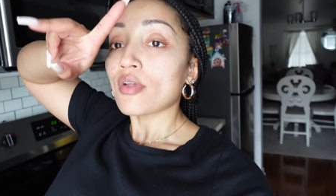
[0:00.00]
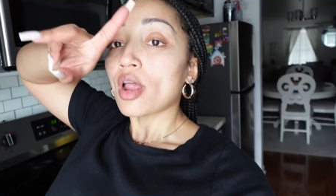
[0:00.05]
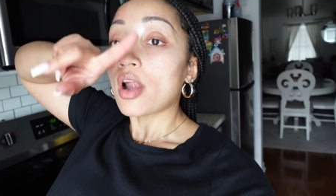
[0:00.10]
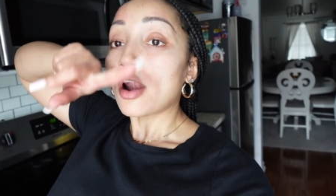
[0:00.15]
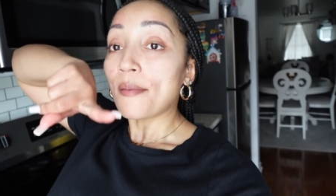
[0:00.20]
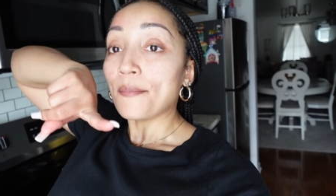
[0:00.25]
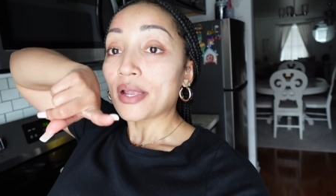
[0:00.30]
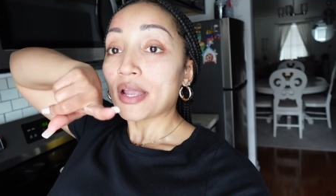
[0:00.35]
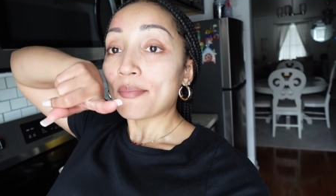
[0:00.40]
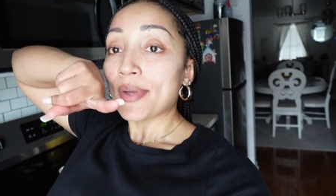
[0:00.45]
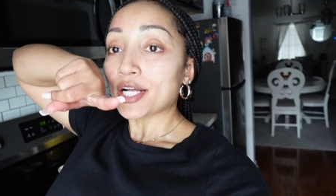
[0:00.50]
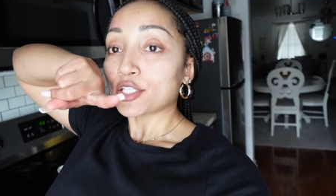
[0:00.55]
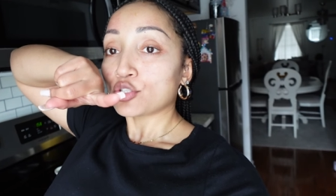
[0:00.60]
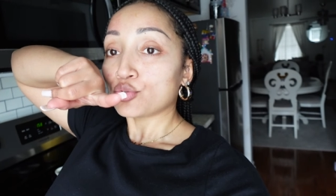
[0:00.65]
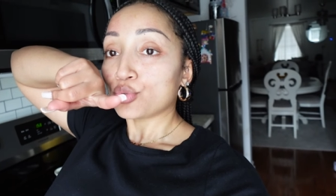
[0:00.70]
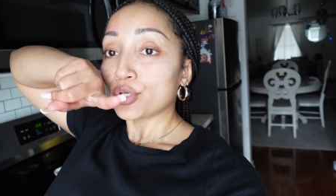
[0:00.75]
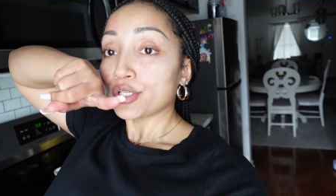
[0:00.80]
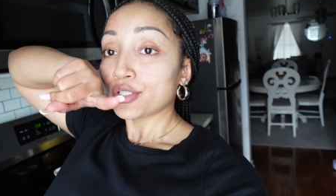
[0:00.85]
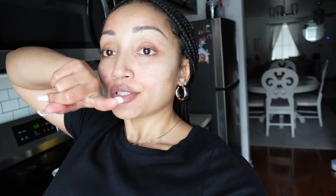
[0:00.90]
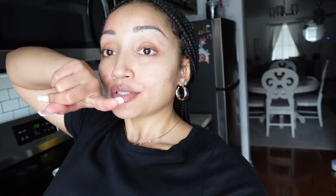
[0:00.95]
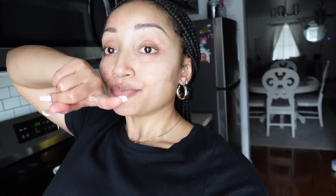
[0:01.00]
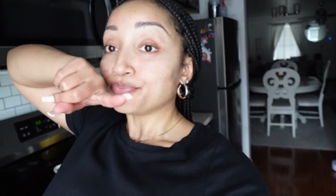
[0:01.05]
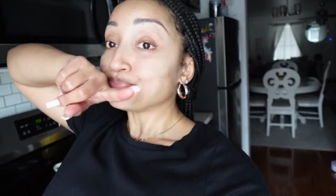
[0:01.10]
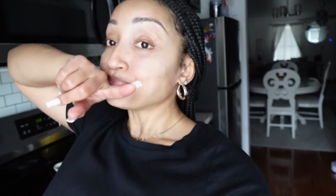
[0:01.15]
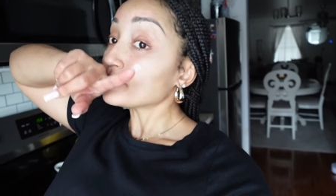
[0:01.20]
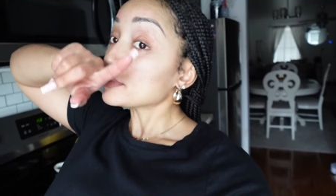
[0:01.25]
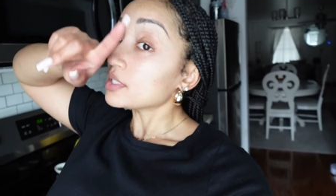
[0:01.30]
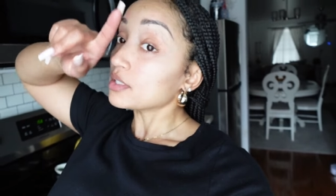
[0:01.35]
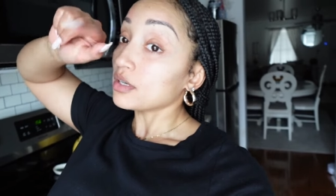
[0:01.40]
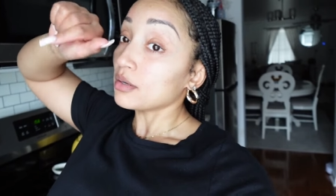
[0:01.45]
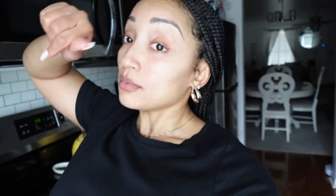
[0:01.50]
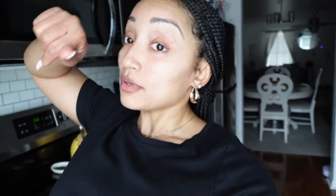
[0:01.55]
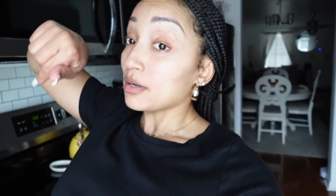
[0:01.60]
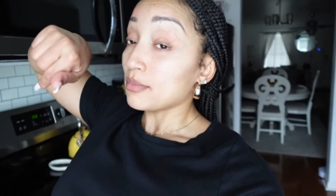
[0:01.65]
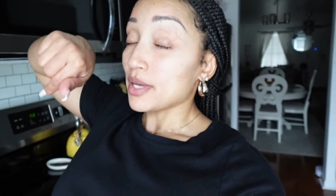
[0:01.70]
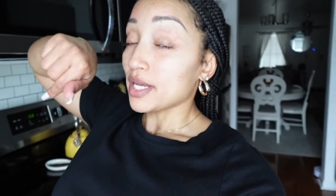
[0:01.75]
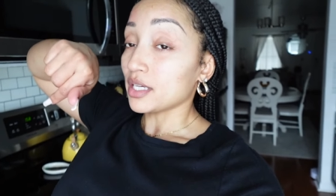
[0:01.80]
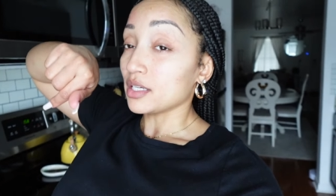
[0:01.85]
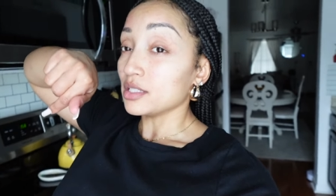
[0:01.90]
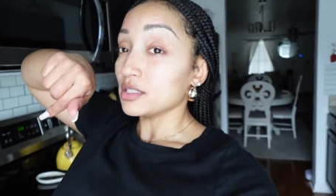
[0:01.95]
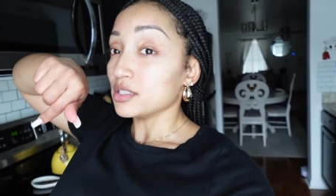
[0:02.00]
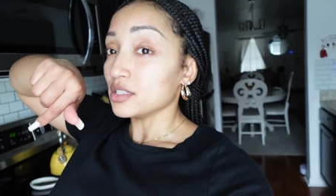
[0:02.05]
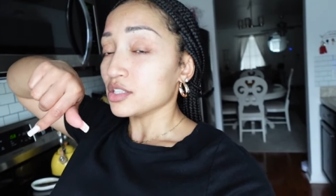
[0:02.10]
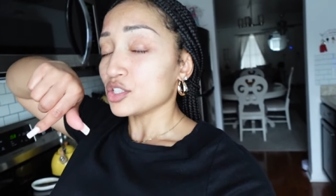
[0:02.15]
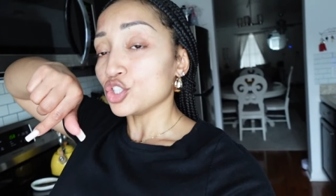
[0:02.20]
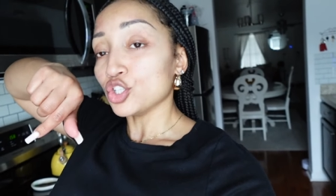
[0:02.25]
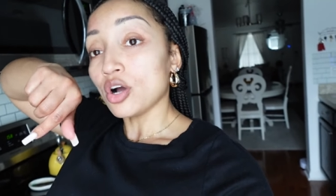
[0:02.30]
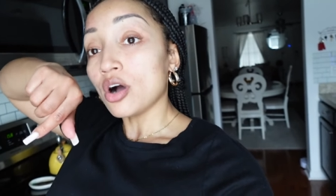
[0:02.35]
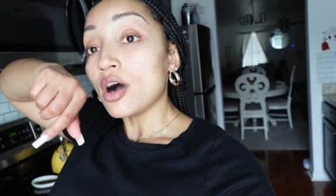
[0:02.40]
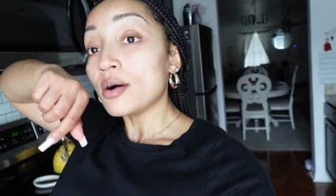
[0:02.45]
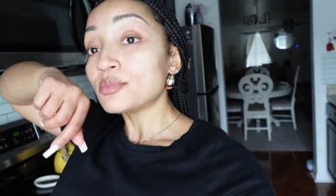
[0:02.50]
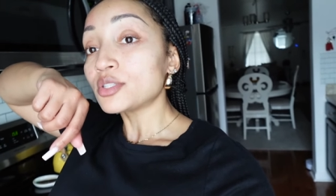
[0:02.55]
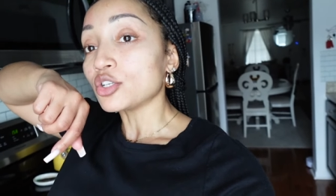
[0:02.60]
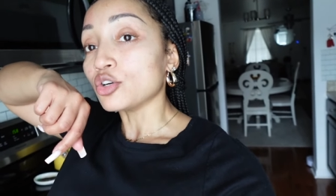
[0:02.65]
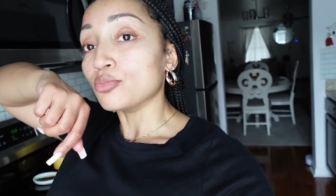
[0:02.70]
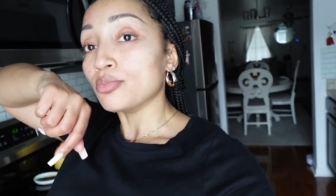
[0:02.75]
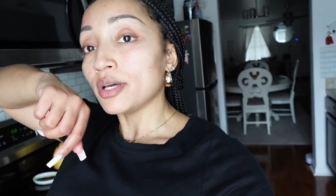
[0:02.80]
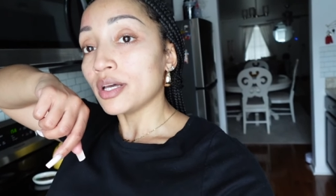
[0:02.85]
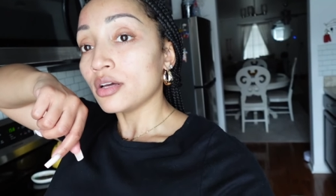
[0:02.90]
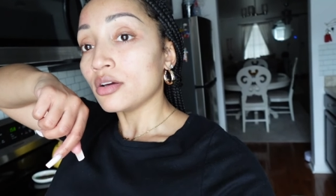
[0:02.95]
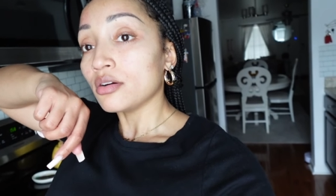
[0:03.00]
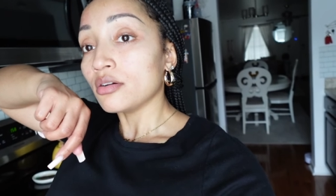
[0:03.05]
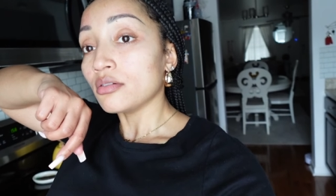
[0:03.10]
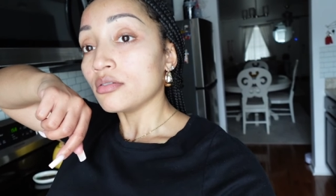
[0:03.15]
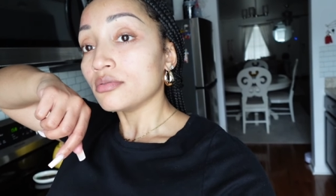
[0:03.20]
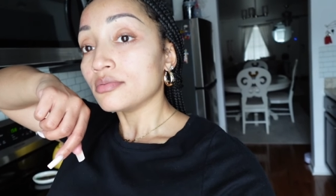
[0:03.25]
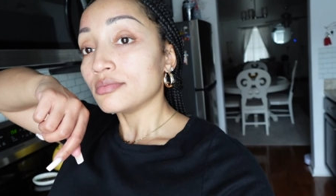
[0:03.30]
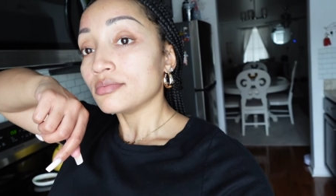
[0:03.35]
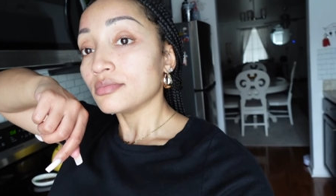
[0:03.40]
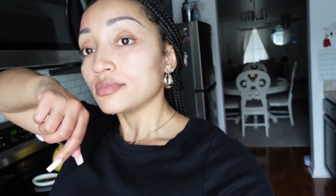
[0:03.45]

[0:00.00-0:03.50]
Let me get back to work and I'm gonna come back and eat this. Y'all, I'm so pale.